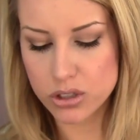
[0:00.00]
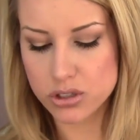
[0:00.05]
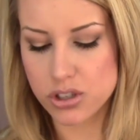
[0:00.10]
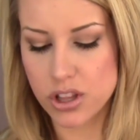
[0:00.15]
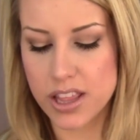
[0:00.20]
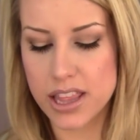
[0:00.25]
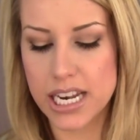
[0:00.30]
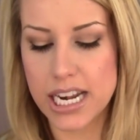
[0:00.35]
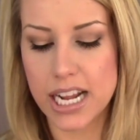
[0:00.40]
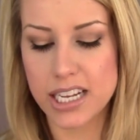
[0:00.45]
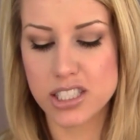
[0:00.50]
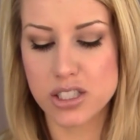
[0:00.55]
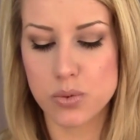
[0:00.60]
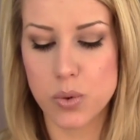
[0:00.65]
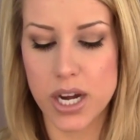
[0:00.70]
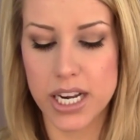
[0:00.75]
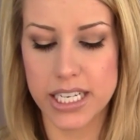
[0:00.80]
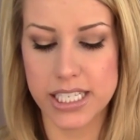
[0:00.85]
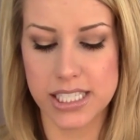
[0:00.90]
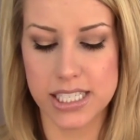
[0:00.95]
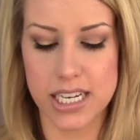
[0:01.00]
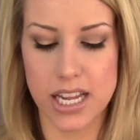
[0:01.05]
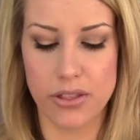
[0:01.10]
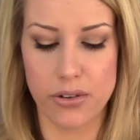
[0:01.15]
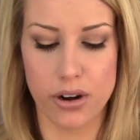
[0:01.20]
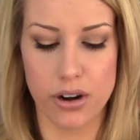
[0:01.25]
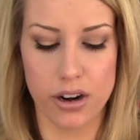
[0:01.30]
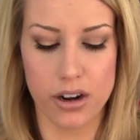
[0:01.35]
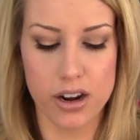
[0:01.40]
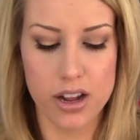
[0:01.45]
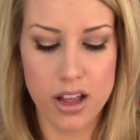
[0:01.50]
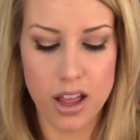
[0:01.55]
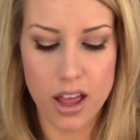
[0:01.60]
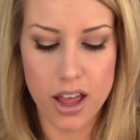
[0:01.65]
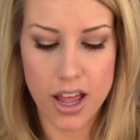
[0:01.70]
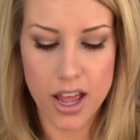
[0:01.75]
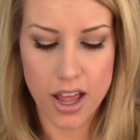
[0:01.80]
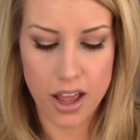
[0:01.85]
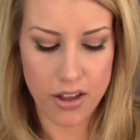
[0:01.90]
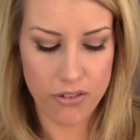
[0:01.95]
So then the next one is another
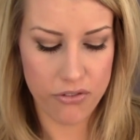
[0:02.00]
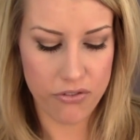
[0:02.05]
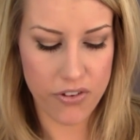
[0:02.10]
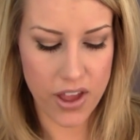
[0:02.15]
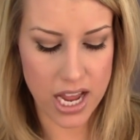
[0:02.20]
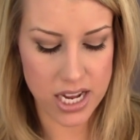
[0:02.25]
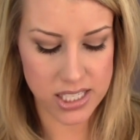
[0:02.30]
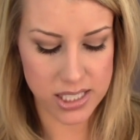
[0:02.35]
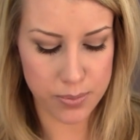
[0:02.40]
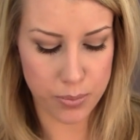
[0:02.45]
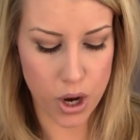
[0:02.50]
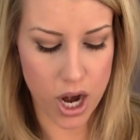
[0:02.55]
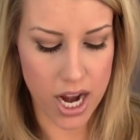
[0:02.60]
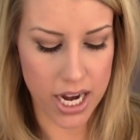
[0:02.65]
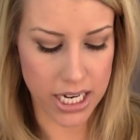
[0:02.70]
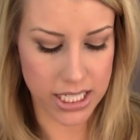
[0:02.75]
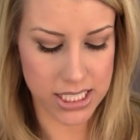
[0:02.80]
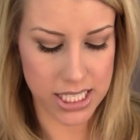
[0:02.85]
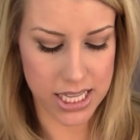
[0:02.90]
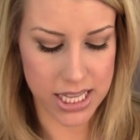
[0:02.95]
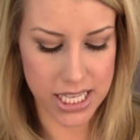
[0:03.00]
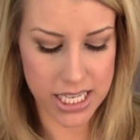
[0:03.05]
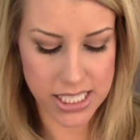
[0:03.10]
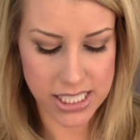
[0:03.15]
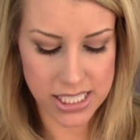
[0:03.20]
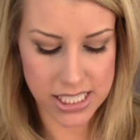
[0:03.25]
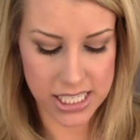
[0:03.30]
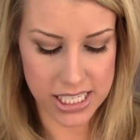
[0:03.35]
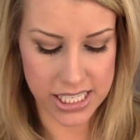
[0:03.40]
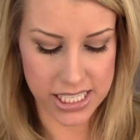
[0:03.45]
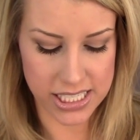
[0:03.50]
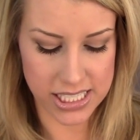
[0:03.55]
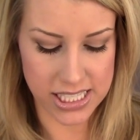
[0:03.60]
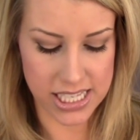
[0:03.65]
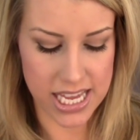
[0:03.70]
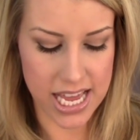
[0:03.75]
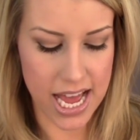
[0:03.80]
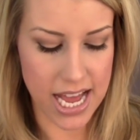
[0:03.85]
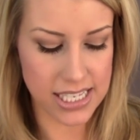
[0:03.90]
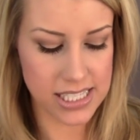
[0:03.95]
face product. This is
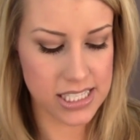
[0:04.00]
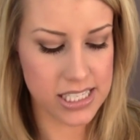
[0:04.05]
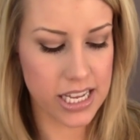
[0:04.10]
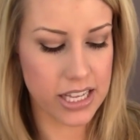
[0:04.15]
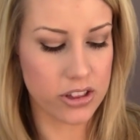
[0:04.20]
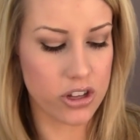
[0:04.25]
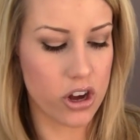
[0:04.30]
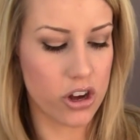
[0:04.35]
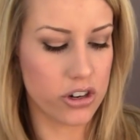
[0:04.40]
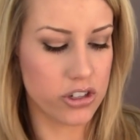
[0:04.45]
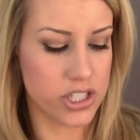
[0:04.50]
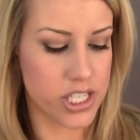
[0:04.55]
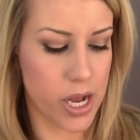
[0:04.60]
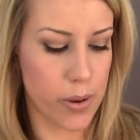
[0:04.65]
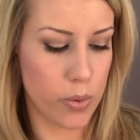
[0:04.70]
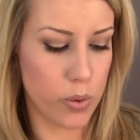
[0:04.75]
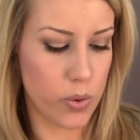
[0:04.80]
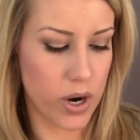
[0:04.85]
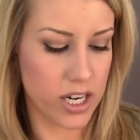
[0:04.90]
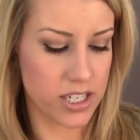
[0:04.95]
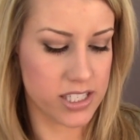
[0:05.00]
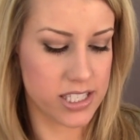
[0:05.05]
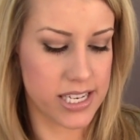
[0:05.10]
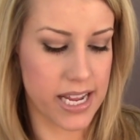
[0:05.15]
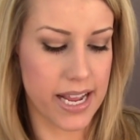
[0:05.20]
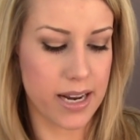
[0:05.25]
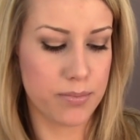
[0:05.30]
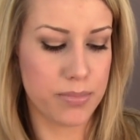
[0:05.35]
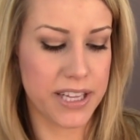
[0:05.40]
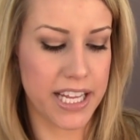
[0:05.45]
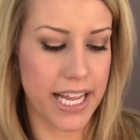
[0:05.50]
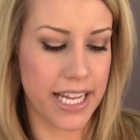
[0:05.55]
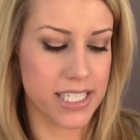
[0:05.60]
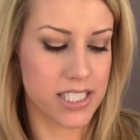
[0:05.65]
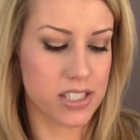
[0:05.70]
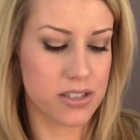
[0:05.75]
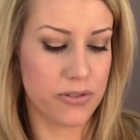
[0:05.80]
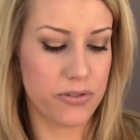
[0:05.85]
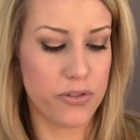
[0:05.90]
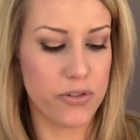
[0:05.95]
the Estee Lauder Double Wear Stay in
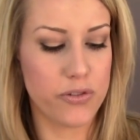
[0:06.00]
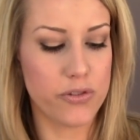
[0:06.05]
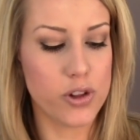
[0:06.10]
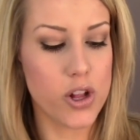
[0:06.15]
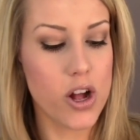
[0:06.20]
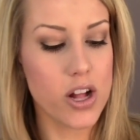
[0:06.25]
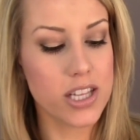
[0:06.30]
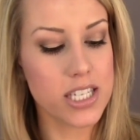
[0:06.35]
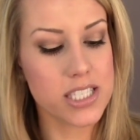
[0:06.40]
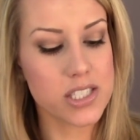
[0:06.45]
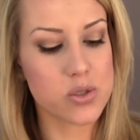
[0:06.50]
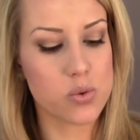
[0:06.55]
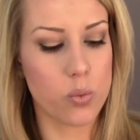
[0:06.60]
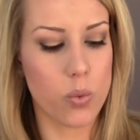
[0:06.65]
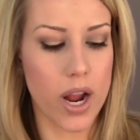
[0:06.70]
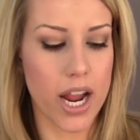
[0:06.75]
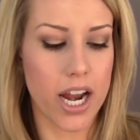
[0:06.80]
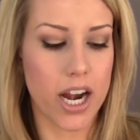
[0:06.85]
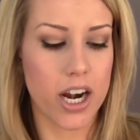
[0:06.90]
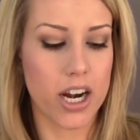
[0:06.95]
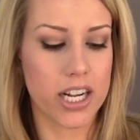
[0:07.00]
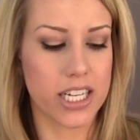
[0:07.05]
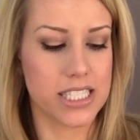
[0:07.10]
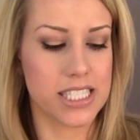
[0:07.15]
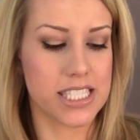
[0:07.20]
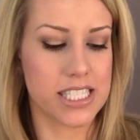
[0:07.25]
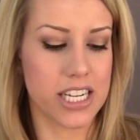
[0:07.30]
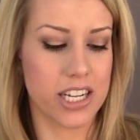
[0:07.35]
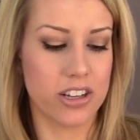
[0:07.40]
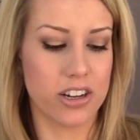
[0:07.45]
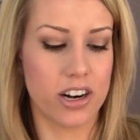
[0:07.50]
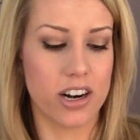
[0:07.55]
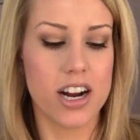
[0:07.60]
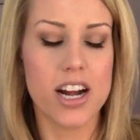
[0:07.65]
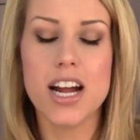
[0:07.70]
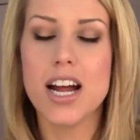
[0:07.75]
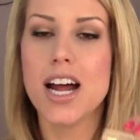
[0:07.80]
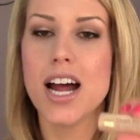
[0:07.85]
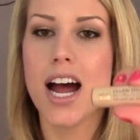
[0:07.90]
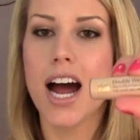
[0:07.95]
Place Flawless Wear
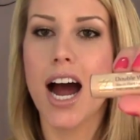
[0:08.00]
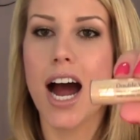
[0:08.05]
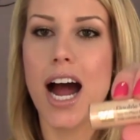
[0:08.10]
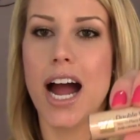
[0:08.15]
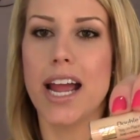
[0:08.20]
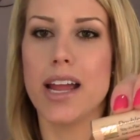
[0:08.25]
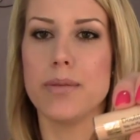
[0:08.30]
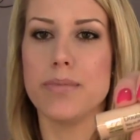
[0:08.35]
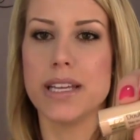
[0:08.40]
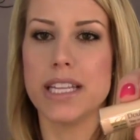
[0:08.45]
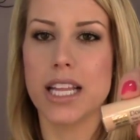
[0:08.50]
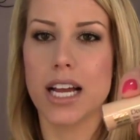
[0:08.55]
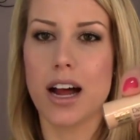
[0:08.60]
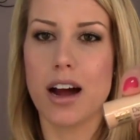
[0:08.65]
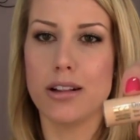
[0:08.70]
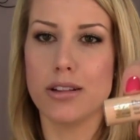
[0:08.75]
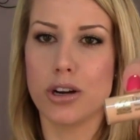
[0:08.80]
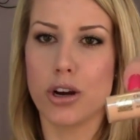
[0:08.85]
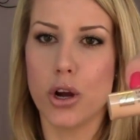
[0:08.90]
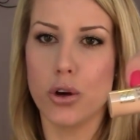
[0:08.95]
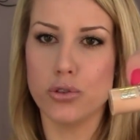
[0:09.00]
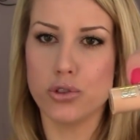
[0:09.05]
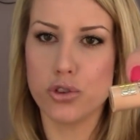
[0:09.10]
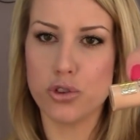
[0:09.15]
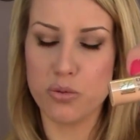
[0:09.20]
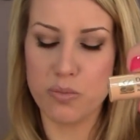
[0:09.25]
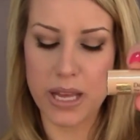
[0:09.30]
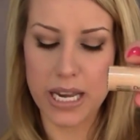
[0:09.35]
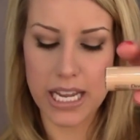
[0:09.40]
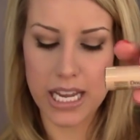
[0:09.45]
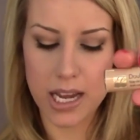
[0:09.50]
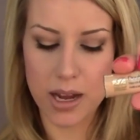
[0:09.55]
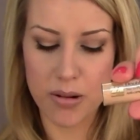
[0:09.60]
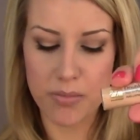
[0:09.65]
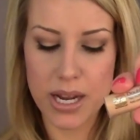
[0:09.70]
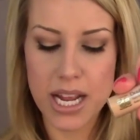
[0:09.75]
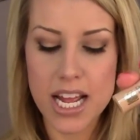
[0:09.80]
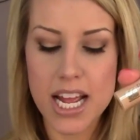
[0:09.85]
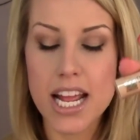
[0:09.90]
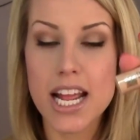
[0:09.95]
Concealer. I am in the color oh two
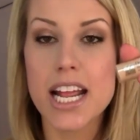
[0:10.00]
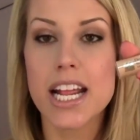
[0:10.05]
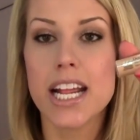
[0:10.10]
Medium.